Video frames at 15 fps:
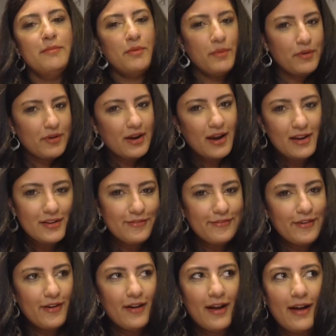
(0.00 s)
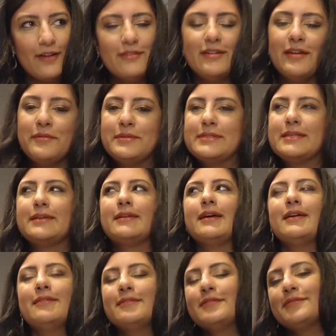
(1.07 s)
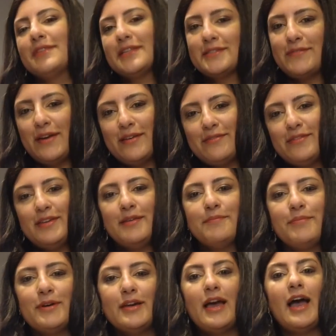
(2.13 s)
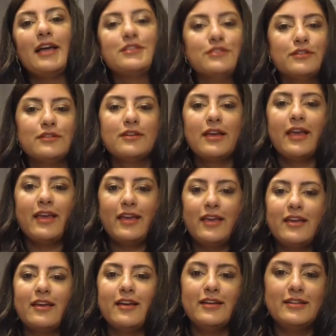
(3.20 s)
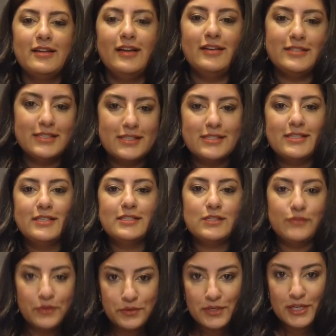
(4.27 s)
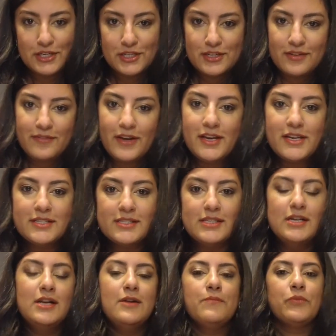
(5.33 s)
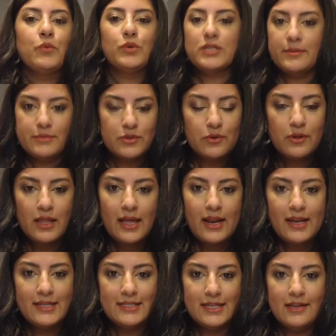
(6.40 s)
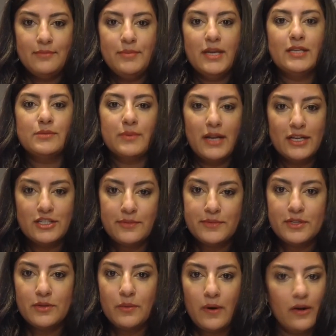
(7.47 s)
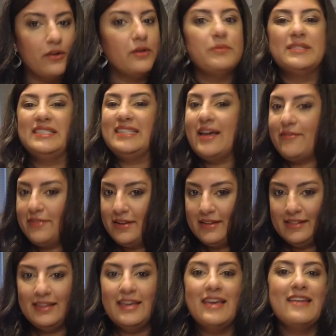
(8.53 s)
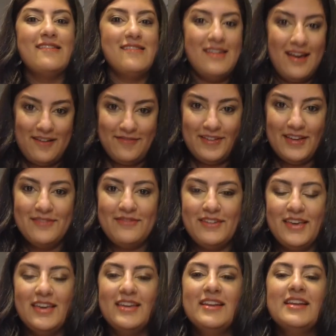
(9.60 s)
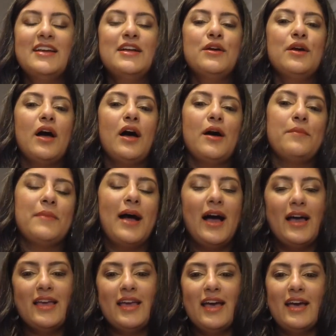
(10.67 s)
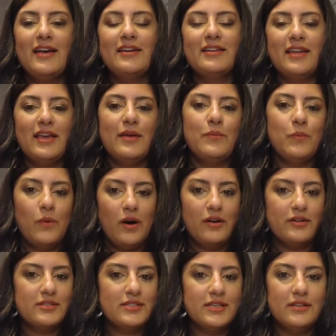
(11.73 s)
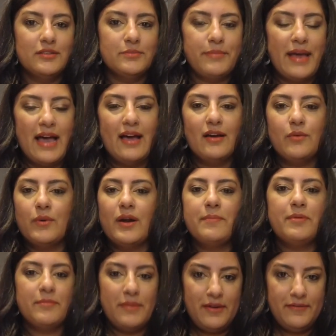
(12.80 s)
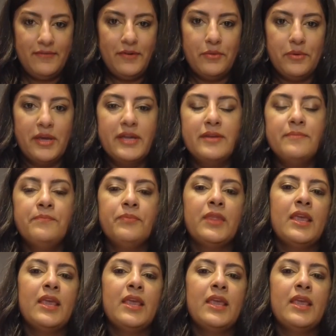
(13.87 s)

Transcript: But we were kind of far out, and I was like, I don't know if that's 5 feet. But I took a assistance flotation device, which I'm so glad I did, because when I jumped in the water, it was definitely not 5 feet. I had a water-sealed bag where I put my phone in.